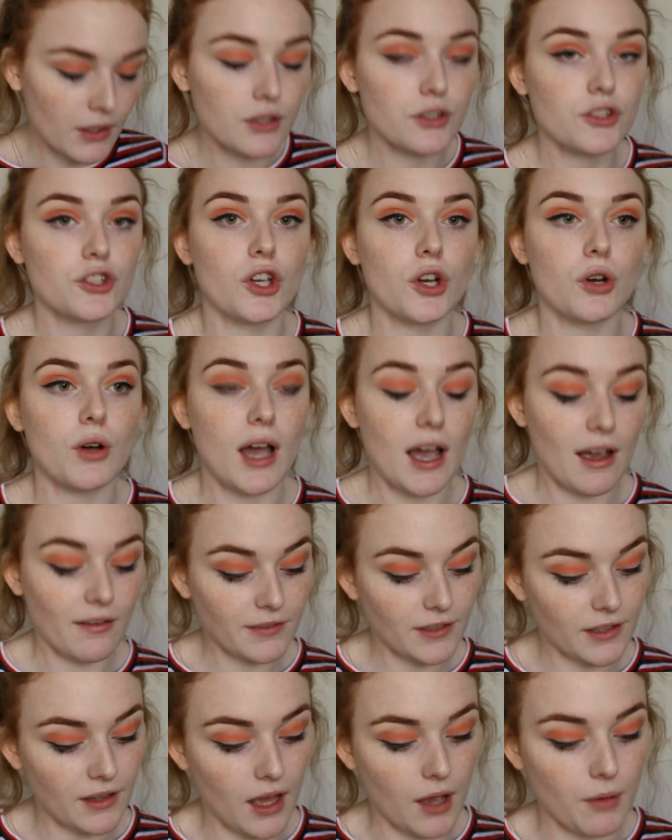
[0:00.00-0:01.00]
So
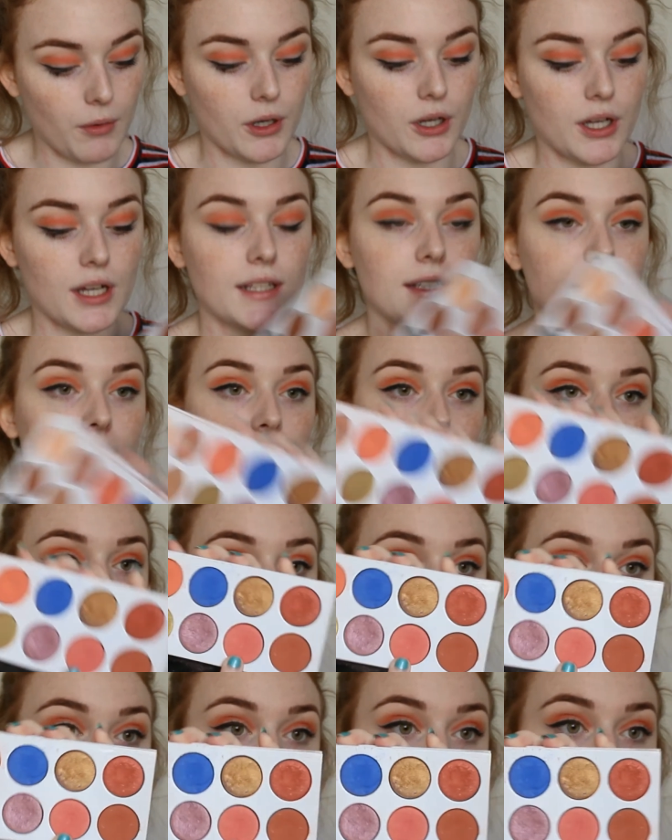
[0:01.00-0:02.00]
after that, we're going to take
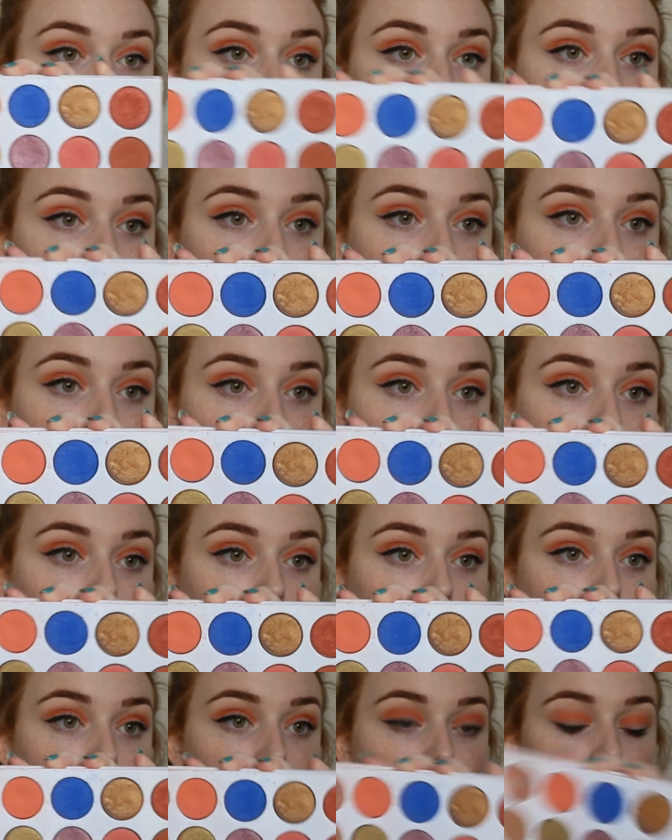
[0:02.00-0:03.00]
this pink
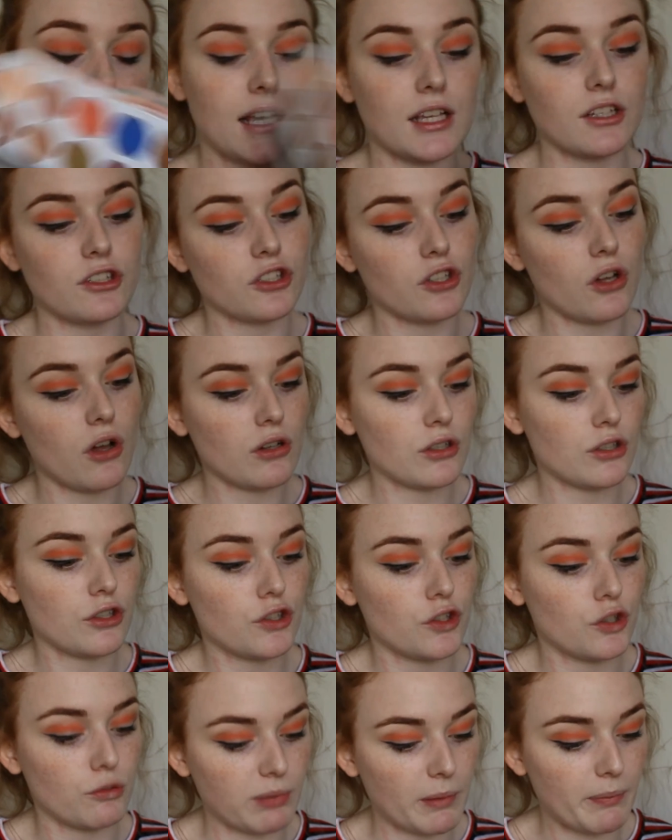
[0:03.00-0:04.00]
colour. It's not
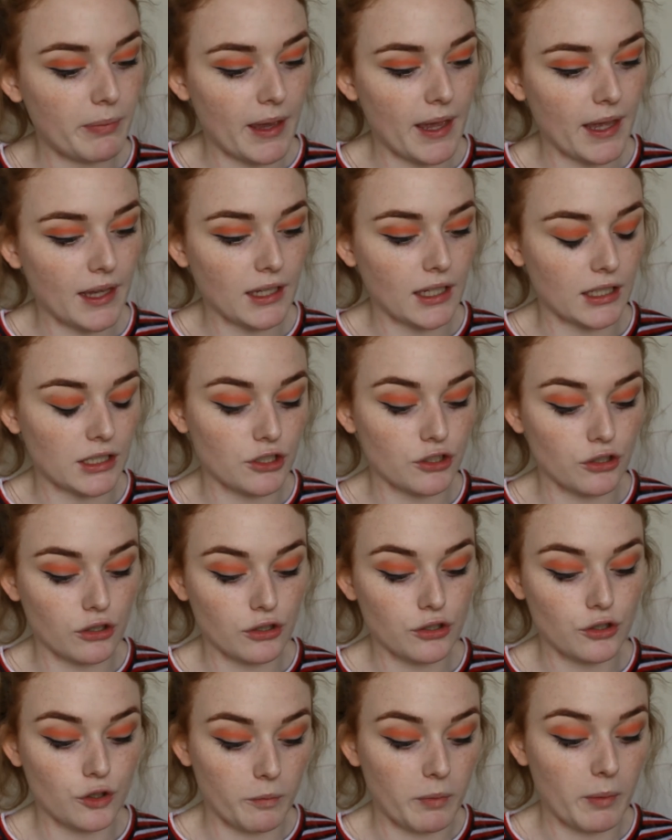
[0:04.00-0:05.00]
super pink and it's
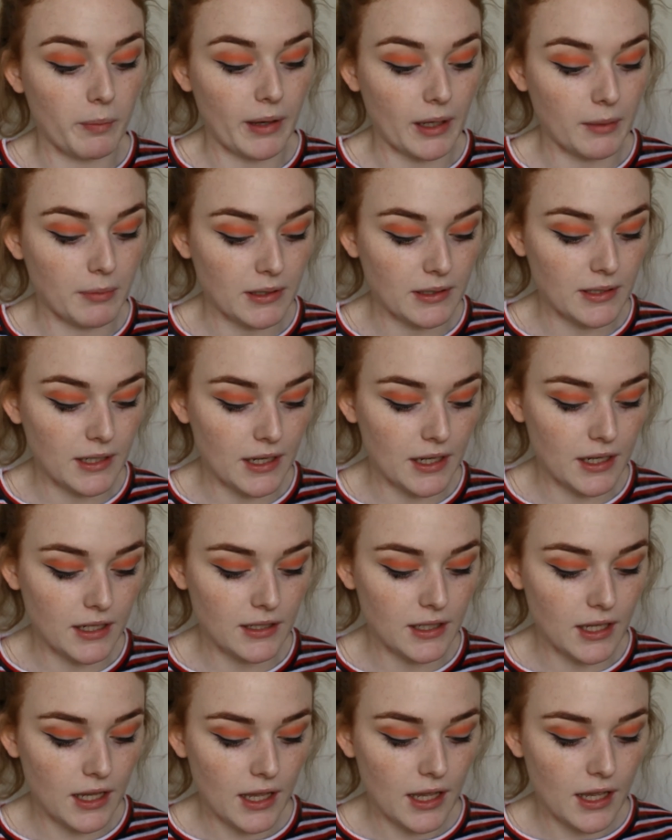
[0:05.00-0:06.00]
not super
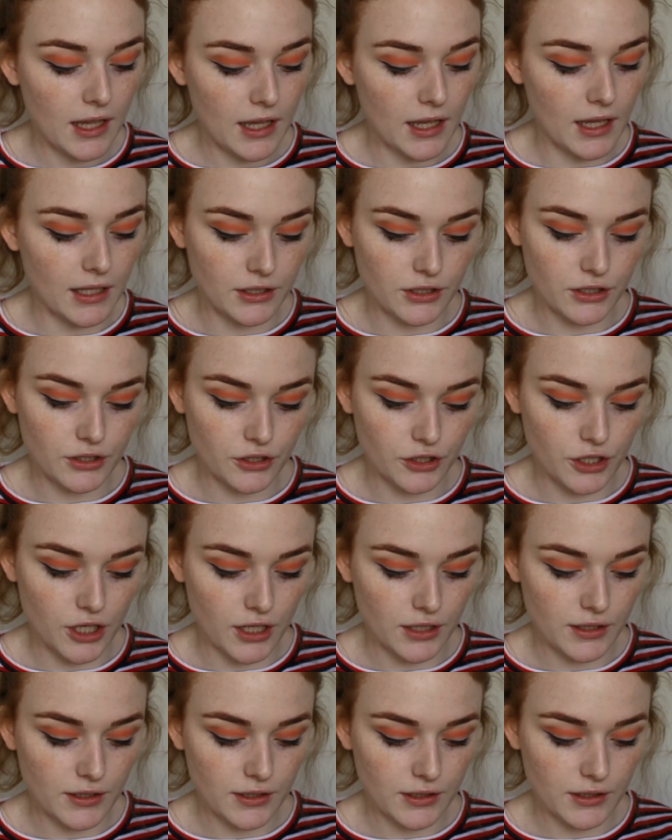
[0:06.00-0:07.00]
pigmented. It's
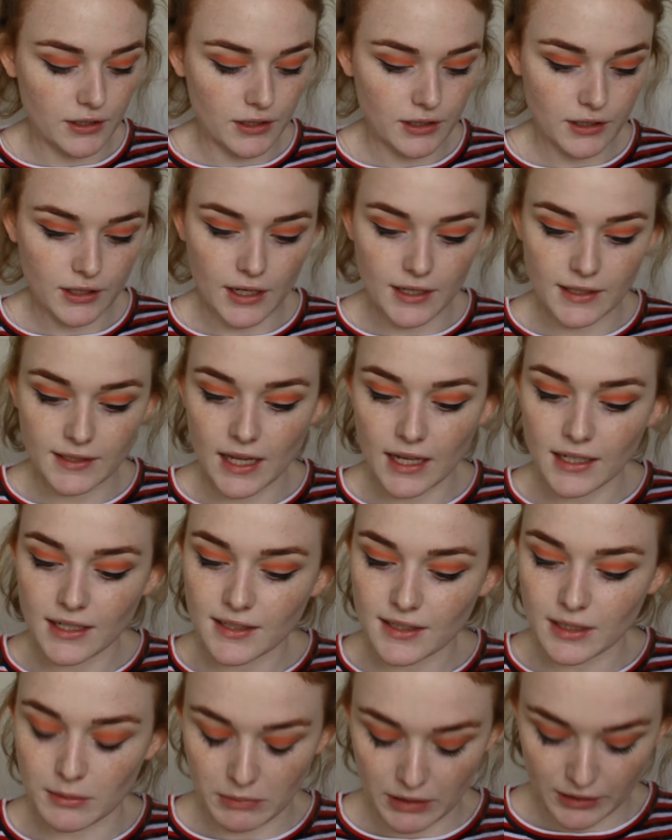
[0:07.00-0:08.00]
kind
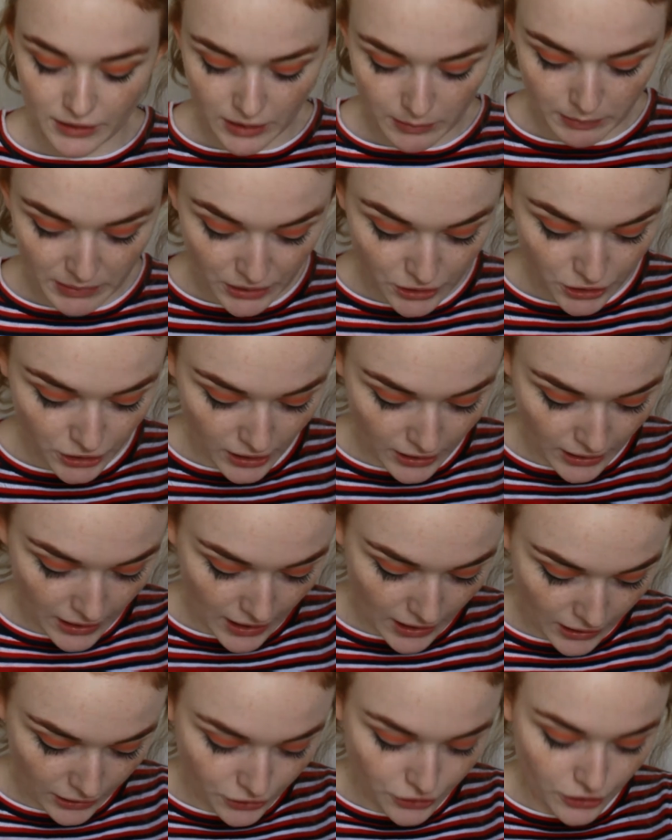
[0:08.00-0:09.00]
of similar to the peach colour
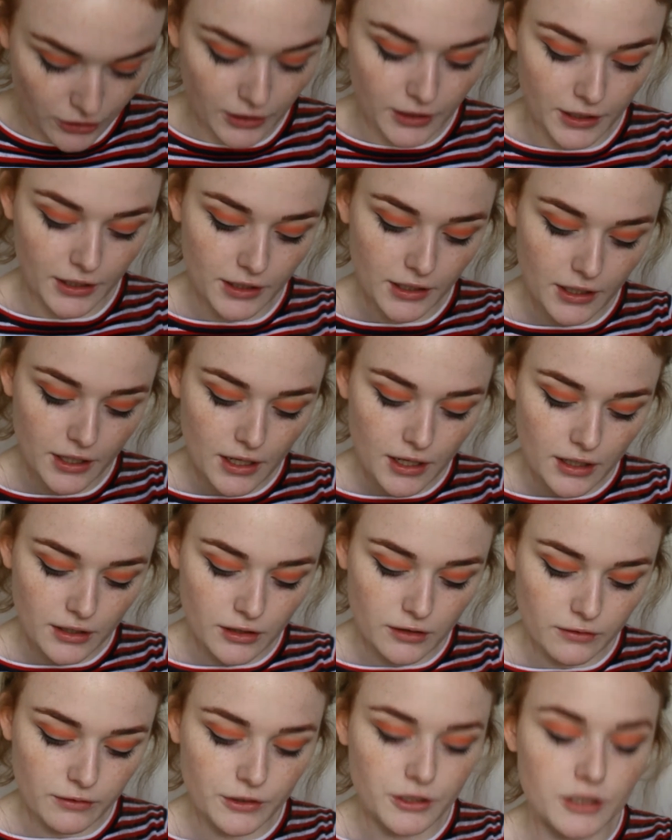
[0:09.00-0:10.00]
actually.
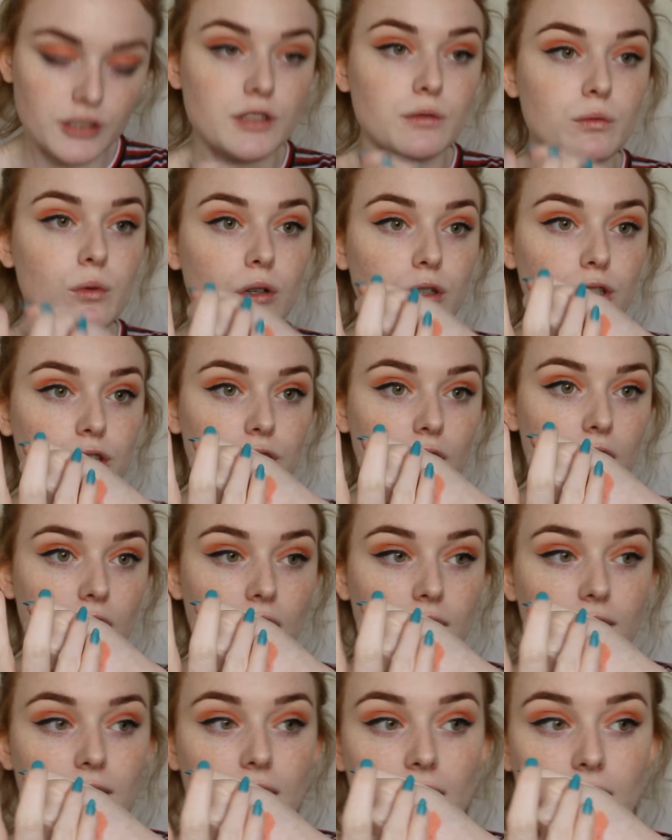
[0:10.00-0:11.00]
So if we just swatch
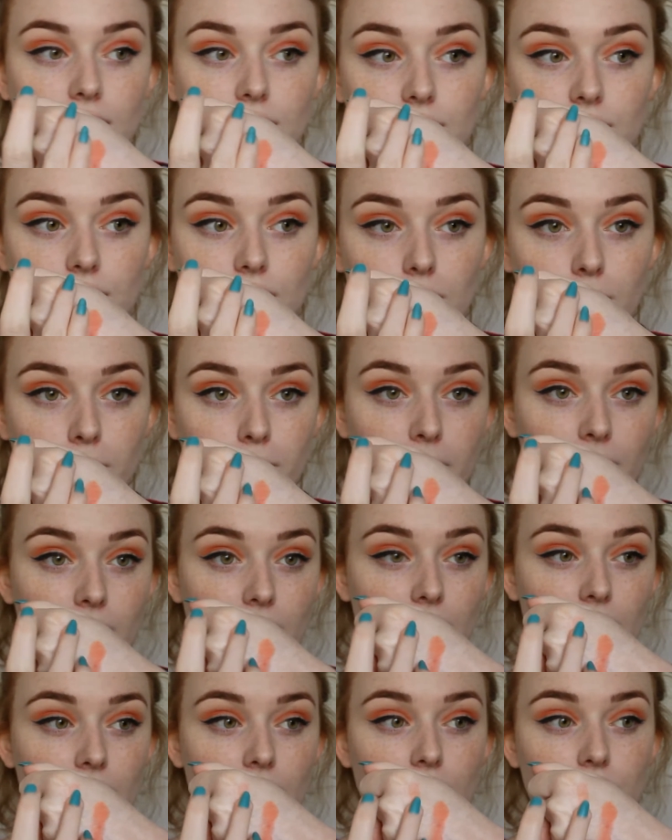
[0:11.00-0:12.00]
that next to the
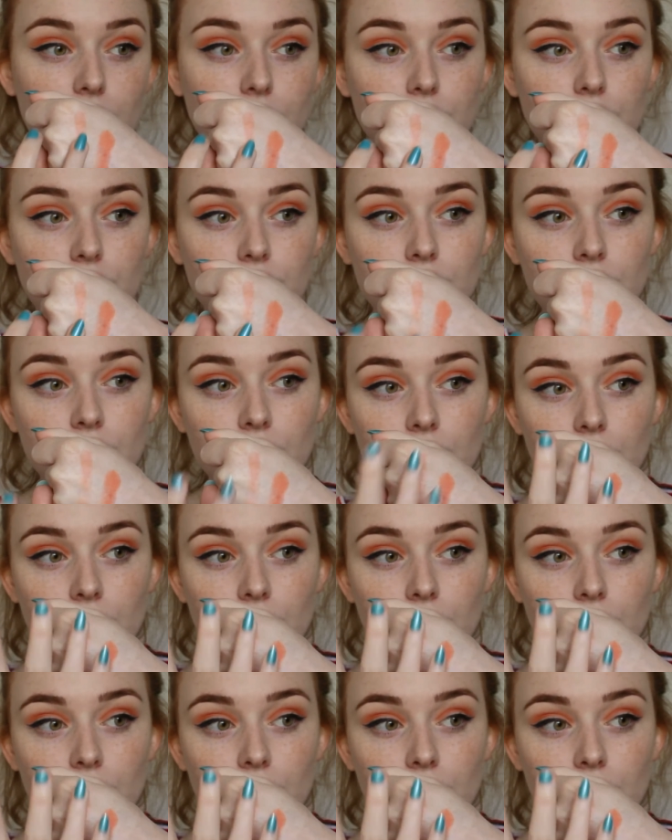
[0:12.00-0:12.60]
peach,